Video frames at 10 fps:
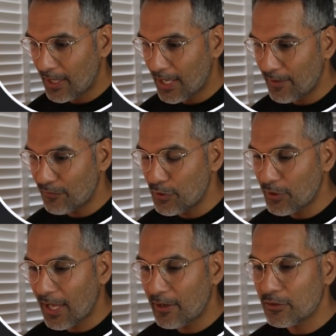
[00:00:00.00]
If you
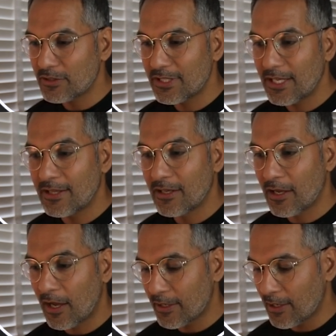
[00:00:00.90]
cannot see the
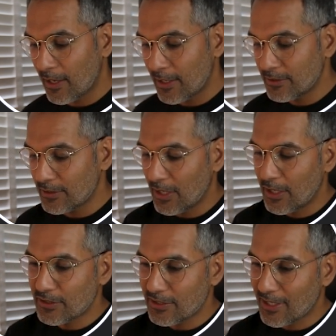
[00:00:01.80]
guidelines,
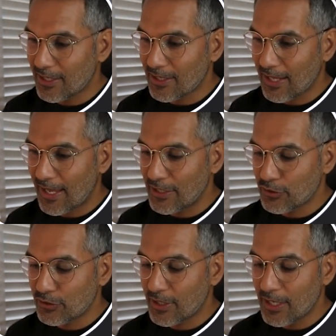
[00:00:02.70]
just click
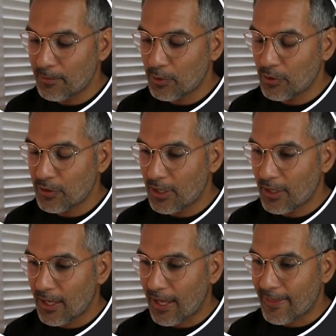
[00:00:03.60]
H on your keyboard,
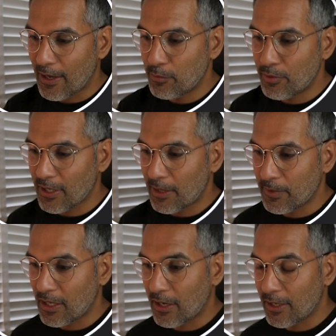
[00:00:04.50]
and that will bring up
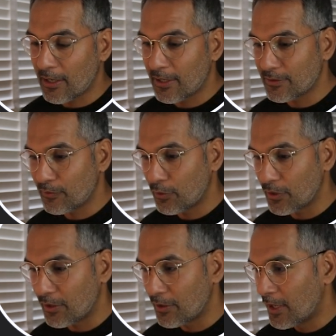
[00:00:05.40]
the guidelines for
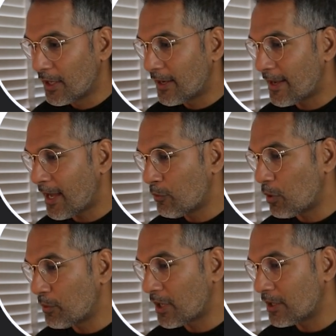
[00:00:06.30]
you. Now
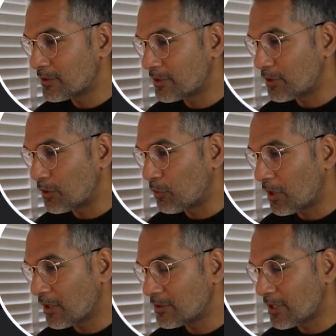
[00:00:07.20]
what we're going to do,
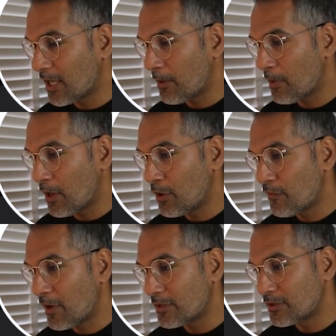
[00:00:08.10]
we're going to come
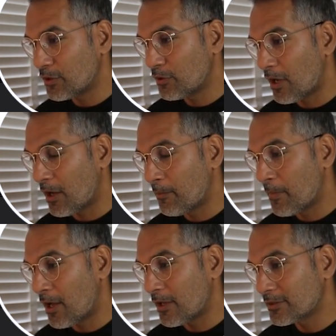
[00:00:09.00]
over to our
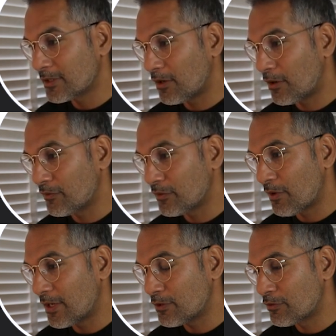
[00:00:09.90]
mask of the
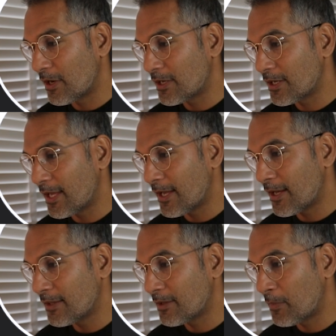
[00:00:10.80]
radial gradient
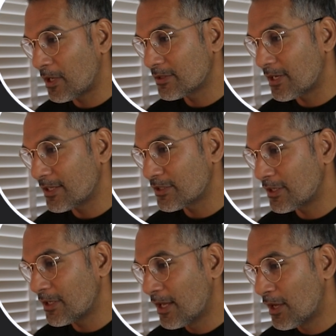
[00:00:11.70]
here, the mask
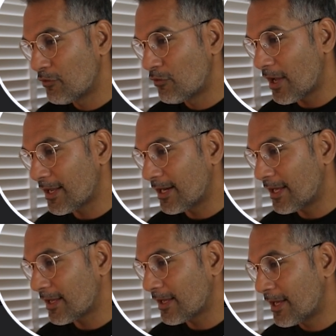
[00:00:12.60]
selection, right
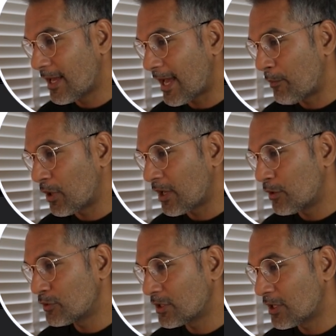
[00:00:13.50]
click, and we're
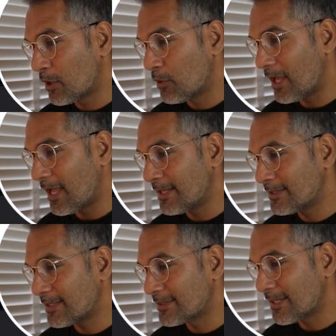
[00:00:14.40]
going to go
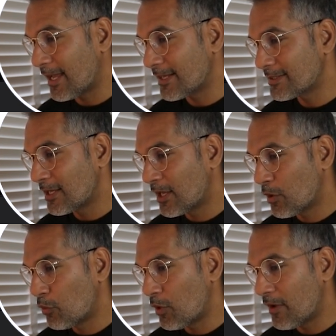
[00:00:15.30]
intersect
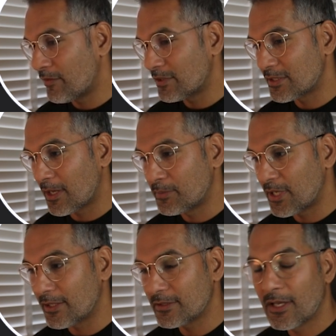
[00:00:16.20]
with
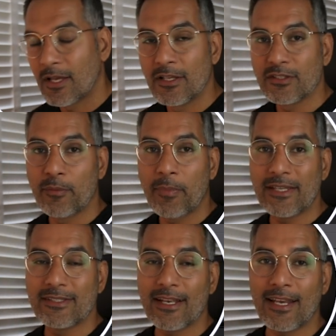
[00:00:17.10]
subject. So
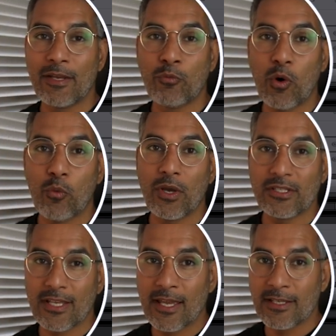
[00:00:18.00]
basically what we're
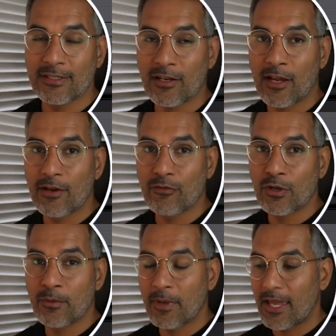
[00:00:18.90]
saying to
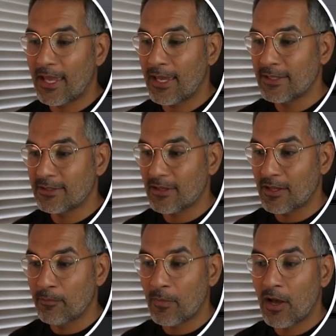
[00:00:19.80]
Lightroom is
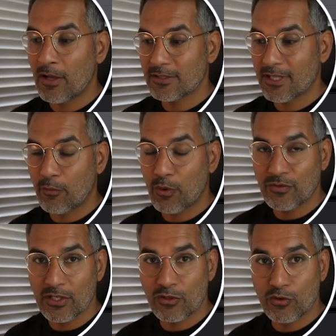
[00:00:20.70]
the mask that we've
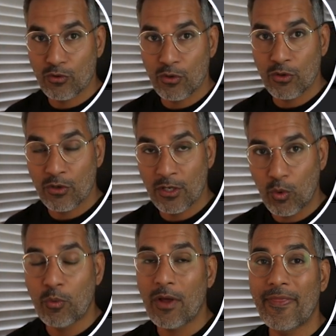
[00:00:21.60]
just drawn,
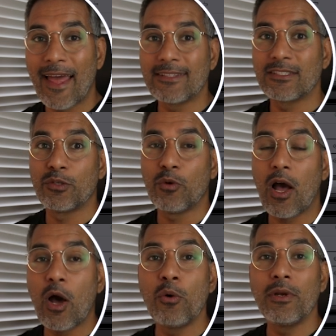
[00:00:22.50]
we want that to
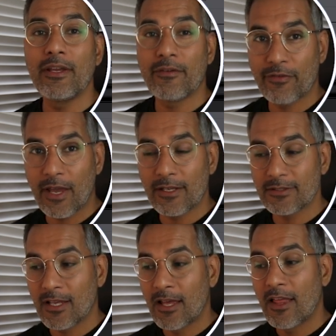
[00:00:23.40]
only
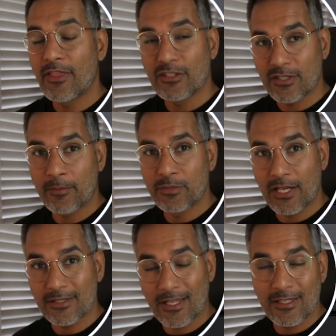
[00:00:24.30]
affect the
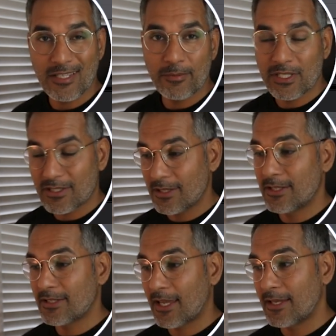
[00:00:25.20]
subject, and the subject in
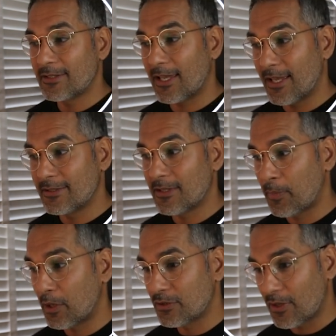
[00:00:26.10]
this case is the
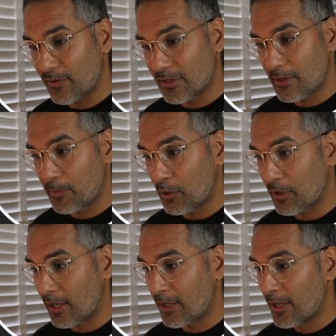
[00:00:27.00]
post office, the
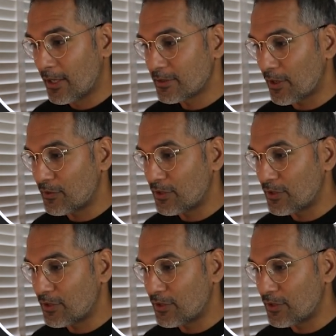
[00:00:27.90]
building. So if